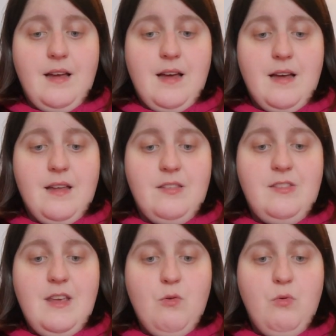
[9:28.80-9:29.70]

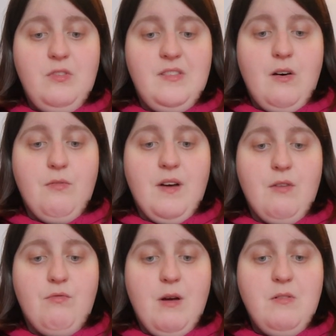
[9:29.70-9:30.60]
Theo
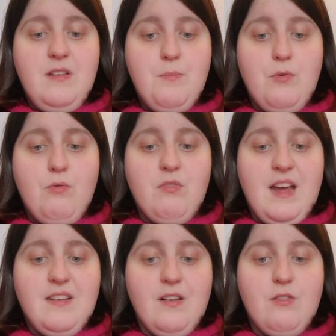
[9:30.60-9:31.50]
Silva, rowdy bull
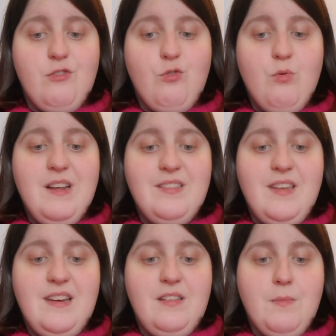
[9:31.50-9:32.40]
rider, notorious
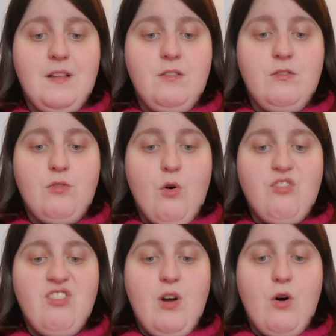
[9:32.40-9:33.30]
ladies man,
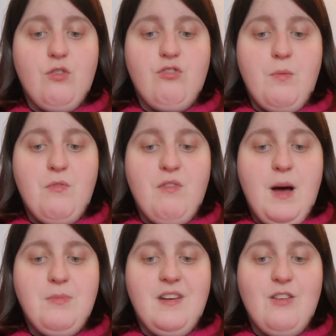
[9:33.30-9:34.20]
scorching hot trouble
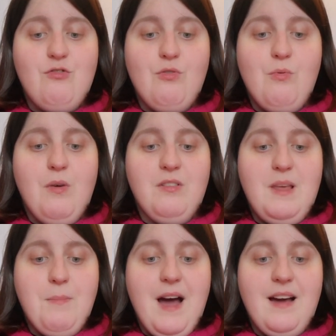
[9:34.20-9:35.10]
wrapped in a
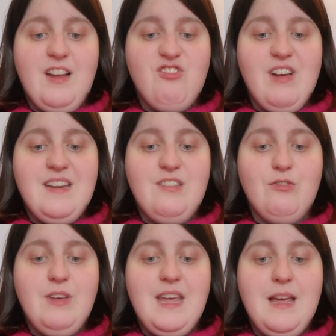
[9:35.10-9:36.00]
drool-worthy package, and
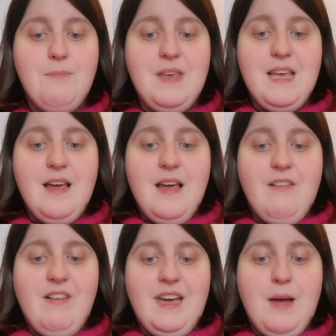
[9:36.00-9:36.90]
he's looking at me
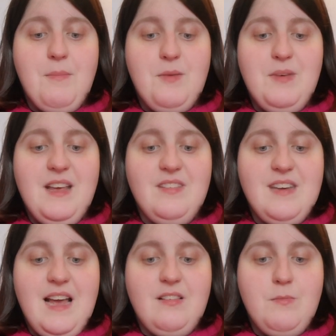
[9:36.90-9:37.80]
like I might be his
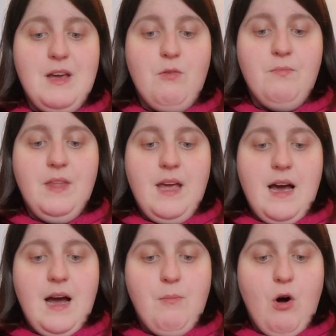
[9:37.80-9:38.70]
next meal.
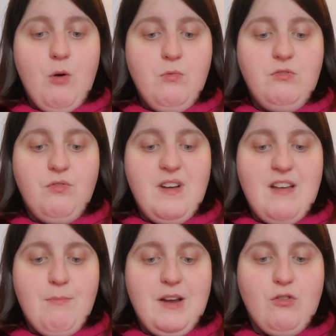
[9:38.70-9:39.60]
I'm almost
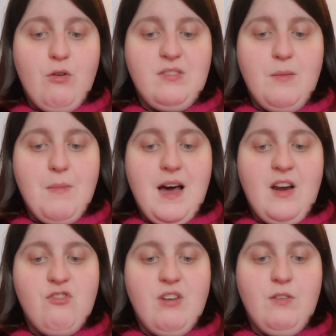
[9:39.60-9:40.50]
free of my toxic
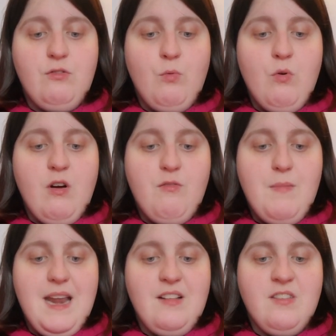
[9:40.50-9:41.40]
marriage, and I've sworn off
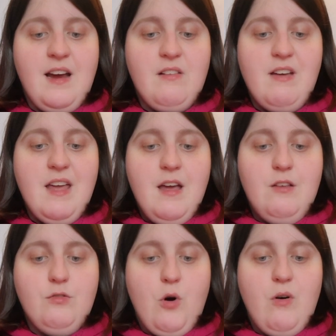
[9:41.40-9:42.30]
men entirely,
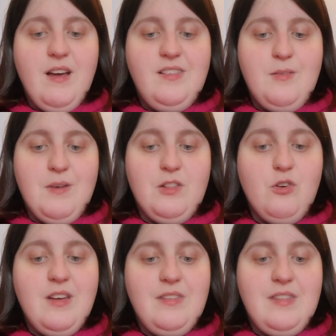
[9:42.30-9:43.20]
so all I see when I
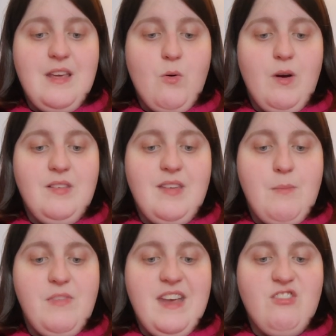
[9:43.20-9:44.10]
look at Theo is
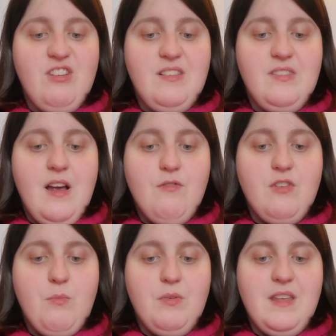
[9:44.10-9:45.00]
temptation, served
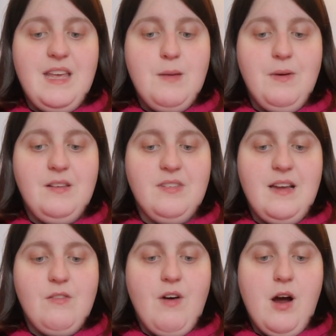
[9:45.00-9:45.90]
up with a heaping
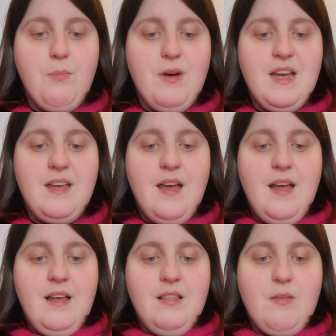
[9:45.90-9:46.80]
side of heartbreak.
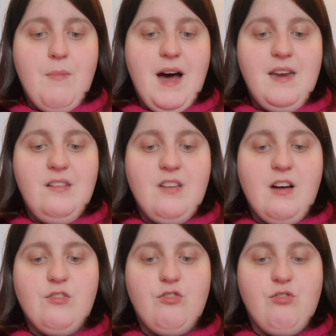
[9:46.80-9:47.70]
The man is
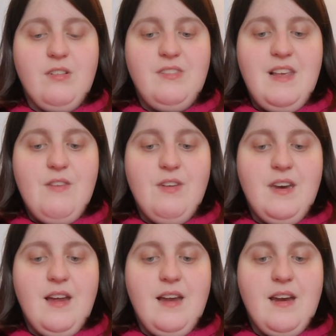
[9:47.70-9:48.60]
hard to trust,
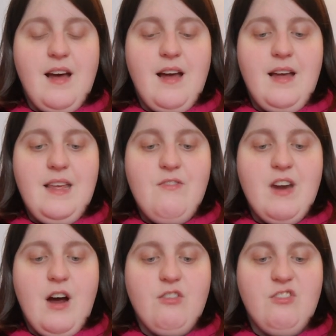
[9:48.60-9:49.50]
even
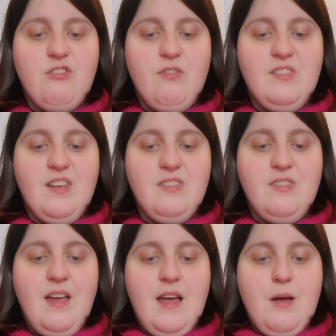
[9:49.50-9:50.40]
harder to
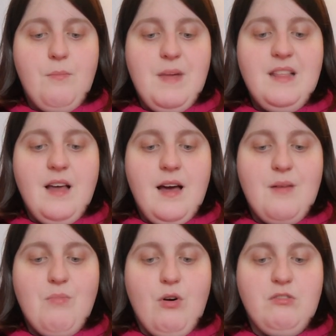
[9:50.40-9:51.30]
resist. Make that
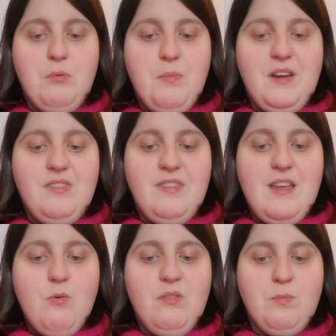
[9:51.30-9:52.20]
impossible because
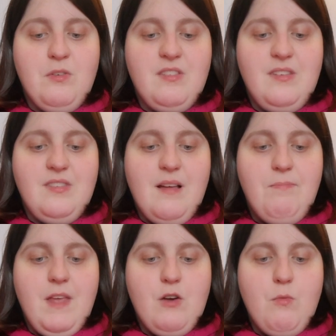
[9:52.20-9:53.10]
Theo is
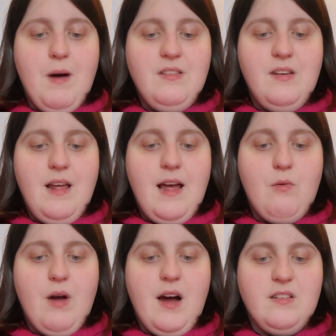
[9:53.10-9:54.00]
persistent, and no matter
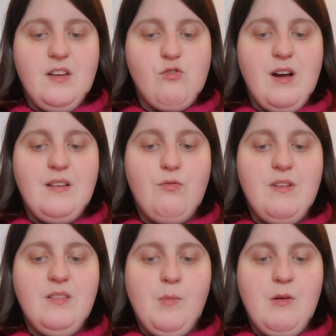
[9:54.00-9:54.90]
how hard I try to
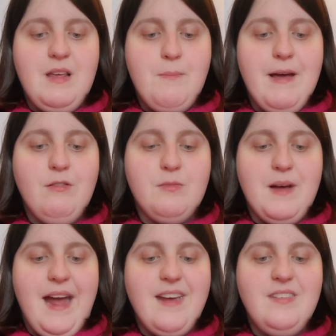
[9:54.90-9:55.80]
freeze him out, he melts
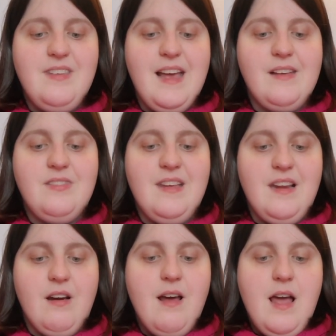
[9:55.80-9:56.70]
my icy
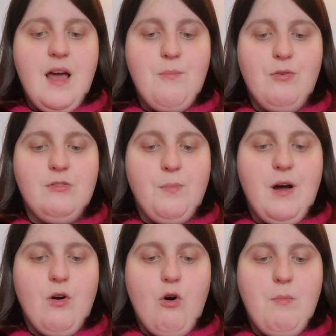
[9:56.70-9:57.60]
exterior and pulls
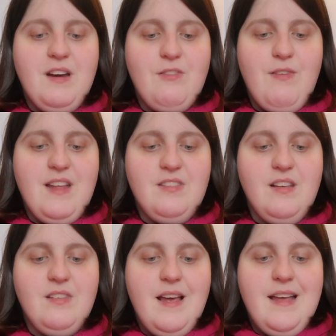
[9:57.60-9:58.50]
apart all my
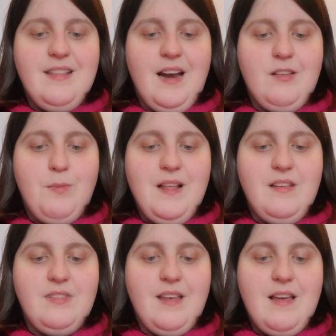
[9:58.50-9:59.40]
defences. Then I spend
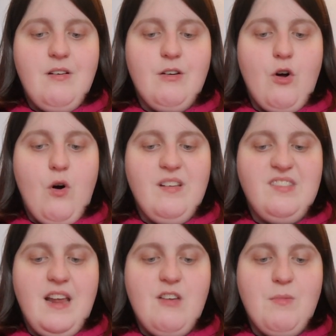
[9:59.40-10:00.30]
the singular
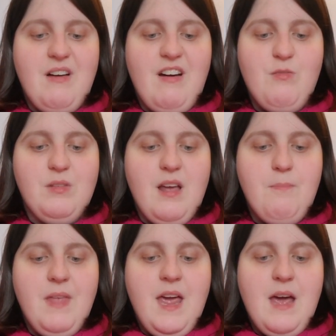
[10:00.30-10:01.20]
hottest night of my life with
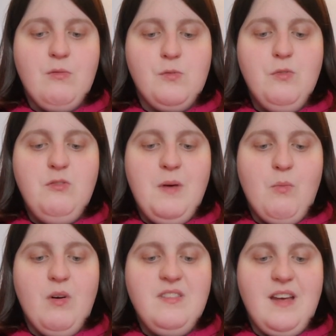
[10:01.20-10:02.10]
him. It was supposed to be
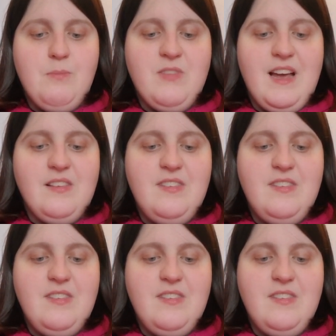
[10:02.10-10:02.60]
a one-time thing, a